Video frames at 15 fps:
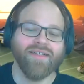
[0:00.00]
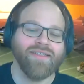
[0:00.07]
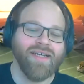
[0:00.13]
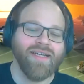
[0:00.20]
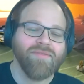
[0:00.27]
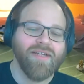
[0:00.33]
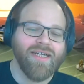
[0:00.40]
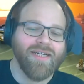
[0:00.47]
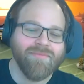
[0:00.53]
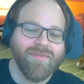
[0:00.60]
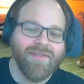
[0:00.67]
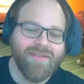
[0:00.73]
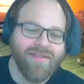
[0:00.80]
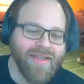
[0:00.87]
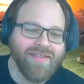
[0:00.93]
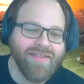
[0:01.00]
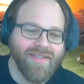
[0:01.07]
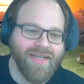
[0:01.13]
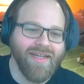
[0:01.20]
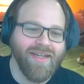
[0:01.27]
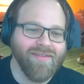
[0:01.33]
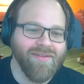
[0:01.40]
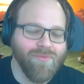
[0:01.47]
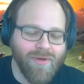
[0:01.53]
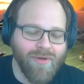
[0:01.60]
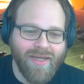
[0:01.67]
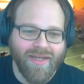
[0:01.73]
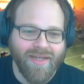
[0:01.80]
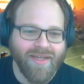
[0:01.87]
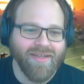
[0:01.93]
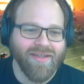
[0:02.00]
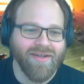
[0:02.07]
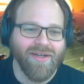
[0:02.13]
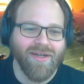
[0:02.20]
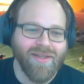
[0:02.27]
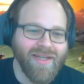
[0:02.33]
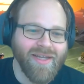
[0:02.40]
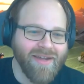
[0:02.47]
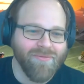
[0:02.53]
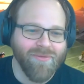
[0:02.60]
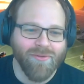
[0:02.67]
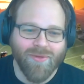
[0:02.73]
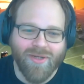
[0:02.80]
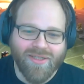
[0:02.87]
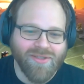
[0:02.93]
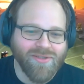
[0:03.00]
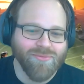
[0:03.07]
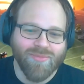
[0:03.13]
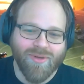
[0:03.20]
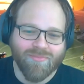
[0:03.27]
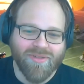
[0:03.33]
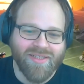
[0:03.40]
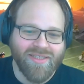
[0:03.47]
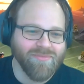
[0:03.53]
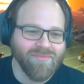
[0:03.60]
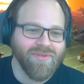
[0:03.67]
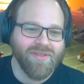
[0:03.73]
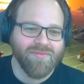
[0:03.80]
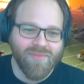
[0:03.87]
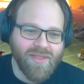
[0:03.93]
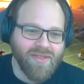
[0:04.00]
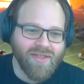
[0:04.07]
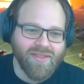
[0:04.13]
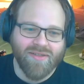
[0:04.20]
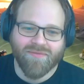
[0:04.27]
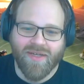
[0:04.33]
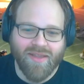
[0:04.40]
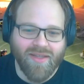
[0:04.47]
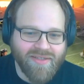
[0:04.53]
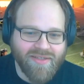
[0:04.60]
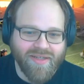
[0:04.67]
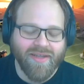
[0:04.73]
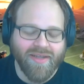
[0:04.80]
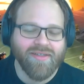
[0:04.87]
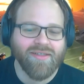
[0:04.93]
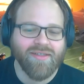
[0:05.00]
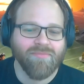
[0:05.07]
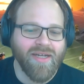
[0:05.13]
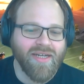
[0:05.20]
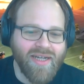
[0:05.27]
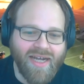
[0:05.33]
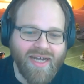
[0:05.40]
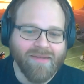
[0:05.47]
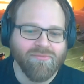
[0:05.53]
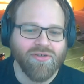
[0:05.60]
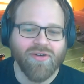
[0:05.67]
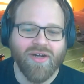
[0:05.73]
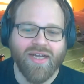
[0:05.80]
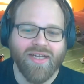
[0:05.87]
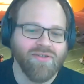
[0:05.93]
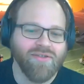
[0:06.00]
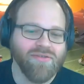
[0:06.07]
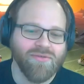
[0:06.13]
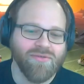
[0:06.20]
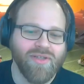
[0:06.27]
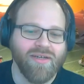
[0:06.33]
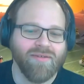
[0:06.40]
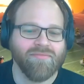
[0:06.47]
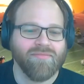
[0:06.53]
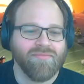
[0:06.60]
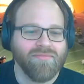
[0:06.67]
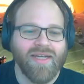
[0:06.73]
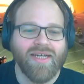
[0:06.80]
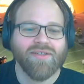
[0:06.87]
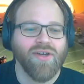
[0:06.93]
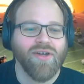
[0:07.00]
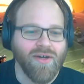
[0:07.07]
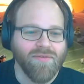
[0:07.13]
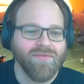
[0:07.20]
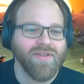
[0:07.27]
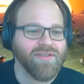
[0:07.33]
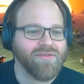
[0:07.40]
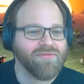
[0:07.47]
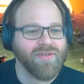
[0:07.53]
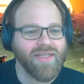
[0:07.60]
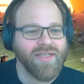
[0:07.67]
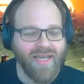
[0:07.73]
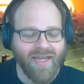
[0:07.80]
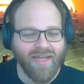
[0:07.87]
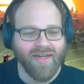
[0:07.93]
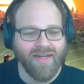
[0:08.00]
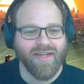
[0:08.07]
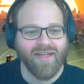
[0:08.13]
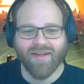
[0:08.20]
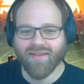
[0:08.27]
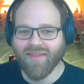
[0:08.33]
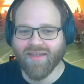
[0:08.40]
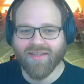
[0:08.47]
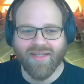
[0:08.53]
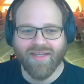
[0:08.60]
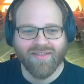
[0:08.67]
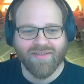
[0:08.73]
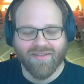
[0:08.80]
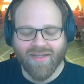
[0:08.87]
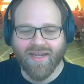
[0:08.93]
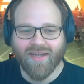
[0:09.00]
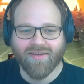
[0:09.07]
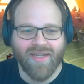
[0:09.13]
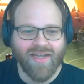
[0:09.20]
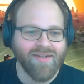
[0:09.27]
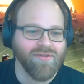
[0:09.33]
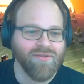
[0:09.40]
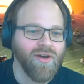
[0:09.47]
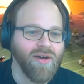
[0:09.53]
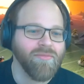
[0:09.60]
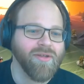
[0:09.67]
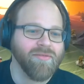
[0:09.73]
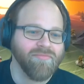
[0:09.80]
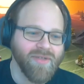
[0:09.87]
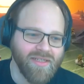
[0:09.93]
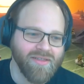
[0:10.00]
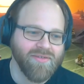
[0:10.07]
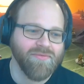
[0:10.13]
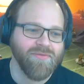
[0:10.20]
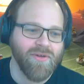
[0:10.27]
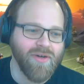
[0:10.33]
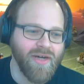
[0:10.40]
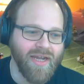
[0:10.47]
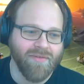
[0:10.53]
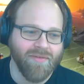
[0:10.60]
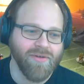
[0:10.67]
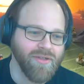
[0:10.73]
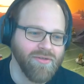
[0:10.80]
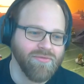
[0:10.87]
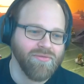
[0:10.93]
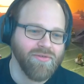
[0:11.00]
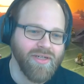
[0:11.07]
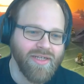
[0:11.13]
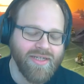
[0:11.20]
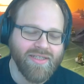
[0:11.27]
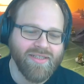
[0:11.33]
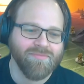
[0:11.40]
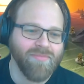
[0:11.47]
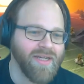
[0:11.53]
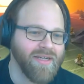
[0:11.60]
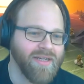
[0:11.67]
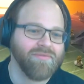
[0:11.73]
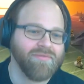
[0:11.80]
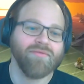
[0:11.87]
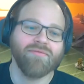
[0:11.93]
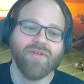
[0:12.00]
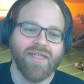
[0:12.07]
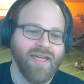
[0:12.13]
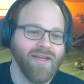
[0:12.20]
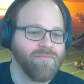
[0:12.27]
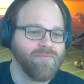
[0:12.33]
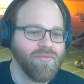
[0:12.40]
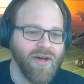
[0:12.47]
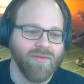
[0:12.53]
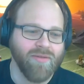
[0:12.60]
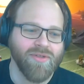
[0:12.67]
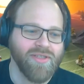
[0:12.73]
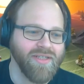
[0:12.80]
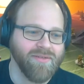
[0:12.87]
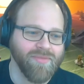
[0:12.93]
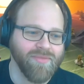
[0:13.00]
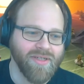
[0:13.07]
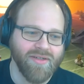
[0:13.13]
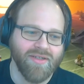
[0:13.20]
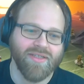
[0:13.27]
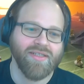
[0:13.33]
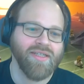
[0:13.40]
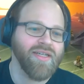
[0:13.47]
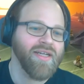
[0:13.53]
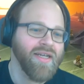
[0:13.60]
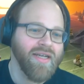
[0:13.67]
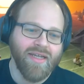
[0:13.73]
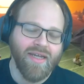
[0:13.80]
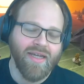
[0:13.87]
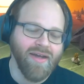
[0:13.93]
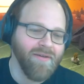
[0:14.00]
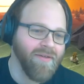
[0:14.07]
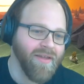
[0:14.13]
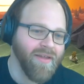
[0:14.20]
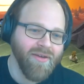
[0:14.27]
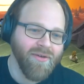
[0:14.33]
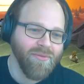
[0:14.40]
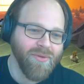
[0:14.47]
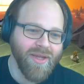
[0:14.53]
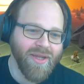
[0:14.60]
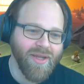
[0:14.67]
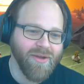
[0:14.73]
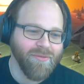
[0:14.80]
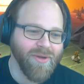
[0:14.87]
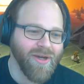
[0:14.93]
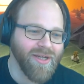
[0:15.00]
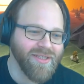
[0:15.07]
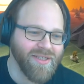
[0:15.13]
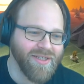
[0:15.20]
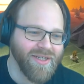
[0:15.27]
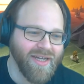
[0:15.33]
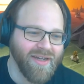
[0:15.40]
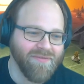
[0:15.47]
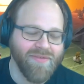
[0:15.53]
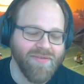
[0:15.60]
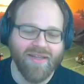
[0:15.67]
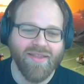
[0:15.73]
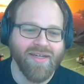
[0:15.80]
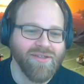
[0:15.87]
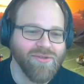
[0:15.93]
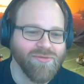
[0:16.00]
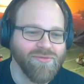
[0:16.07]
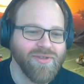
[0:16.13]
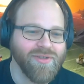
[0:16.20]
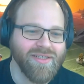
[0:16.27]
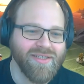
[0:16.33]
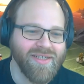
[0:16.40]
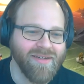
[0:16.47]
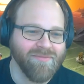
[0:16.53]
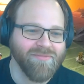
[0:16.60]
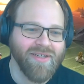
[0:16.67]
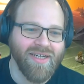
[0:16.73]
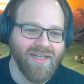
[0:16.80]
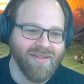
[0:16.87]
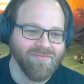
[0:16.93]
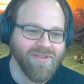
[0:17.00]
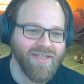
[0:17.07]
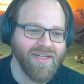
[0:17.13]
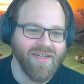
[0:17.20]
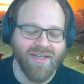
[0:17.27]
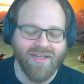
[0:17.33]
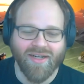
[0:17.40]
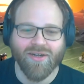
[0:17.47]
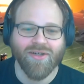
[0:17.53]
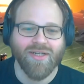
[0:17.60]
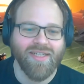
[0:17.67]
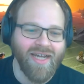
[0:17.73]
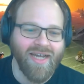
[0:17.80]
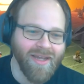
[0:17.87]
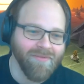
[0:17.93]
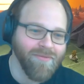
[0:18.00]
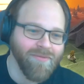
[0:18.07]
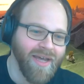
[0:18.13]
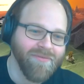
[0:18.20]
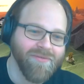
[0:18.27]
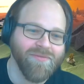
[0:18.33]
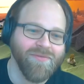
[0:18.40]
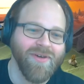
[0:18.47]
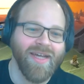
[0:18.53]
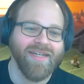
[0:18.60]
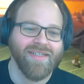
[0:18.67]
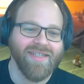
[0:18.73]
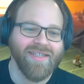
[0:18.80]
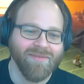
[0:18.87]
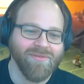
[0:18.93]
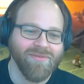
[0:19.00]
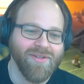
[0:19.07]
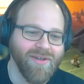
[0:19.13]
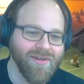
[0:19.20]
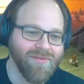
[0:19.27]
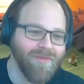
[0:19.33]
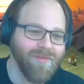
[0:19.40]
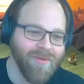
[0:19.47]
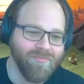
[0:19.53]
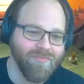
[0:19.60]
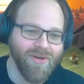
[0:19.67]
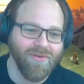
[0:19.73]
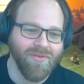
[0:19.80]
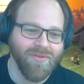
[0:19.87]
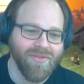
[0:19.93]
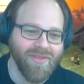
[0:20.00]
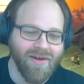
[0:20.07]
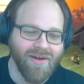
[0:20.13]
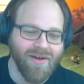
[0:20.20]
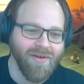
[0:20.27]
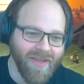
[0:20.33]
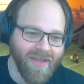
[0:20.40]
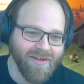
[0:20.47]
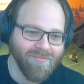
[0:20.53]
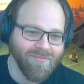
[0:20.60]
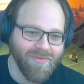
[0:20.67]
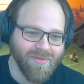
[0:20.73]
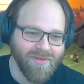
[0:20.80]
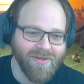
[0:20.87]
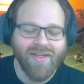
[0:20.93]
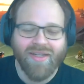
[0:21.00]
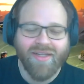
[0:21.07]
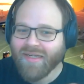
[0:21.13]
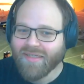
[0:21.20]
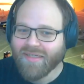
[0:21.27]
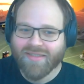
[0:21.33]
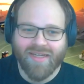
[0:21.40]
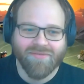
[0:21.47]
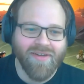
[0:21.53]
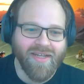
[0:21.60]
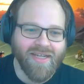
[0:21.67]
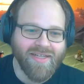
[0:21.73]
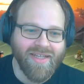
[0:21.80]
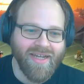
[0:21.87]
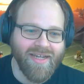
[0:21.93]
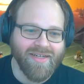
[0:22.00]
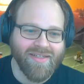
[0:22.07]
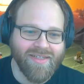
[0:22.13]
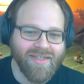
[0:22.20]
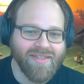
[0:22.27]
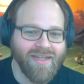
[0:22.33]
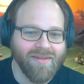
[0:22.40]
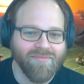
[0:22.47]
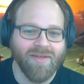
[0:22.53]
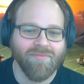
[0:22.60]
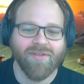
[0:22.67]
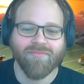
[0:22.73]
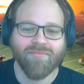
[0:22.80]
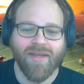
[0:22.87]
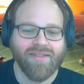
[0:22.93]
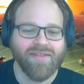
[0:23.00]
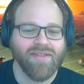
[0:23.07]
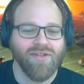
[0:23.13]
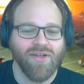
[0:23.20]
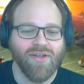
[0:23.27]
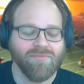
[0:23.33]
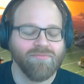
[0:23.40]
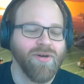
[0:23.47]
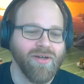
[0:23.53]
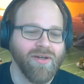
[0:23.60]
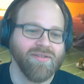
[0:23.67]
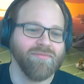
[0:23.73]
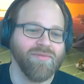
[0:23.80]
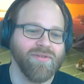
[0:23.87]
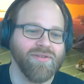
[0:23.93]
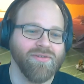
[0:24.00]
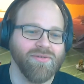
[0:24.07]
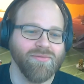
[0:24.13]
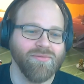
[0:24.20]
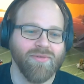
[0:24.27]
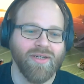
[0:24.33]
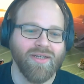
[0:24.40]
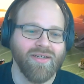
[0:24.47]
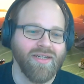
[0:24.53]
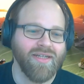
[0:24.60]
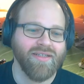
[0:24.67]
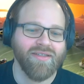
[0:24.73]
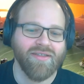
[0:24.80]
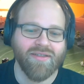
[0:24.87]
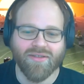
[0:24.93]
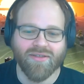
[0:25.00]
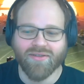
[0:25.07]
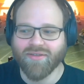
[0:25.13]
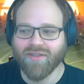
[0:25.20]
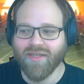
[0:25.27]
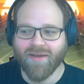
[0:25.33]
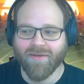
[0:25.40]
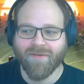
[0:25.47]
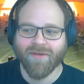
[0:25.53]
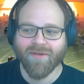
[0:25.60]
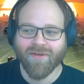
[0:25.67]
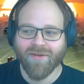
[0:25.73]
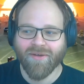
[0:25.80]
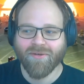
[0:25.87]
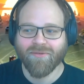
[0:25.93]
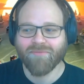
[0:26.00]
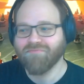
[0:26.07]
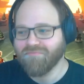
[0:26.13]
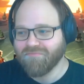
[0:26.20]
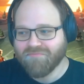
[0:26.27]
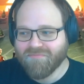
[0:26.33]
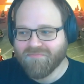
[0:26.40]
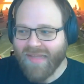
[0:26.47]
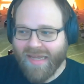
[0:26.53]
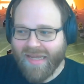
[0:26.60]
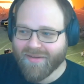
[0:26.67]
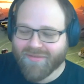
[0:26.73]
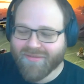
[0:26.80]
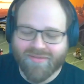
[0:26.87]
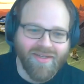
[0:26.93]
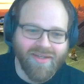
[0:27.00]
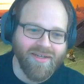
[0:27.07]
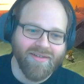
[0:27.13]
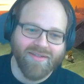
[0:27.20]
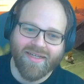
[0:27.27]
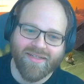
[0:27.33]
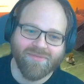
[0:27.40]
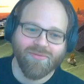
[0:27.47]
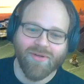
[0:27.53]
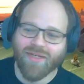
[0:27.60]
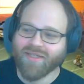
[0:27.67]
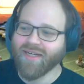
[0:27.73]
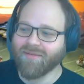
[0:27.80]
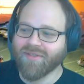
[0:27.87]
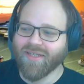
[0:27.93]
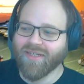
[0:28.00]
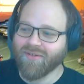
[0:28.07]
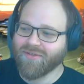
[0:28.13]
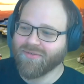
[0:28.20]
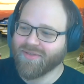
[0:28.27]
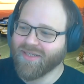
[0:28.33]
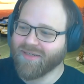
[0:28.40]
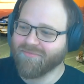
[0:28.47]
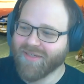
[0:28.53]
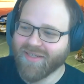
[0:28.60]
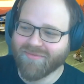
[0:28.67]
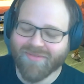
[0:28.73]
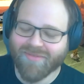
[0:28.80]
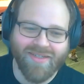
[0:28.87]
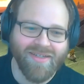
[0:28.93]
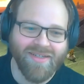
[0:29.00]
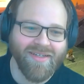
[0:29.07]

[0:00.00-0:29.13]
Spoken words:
Sometimes things get in the way, you know, like everyone is super busy because of other things, but I'm trying to do them as often as we can. And I think that normally means for every new release, but we can't promise it because, yeah, we also have other duties sometimes, and then our time, we have to find a time slot where we both are available, stuff like that. It sometimes makes it not possible to do one. And so, yeah, that's what it comes down to sometimes.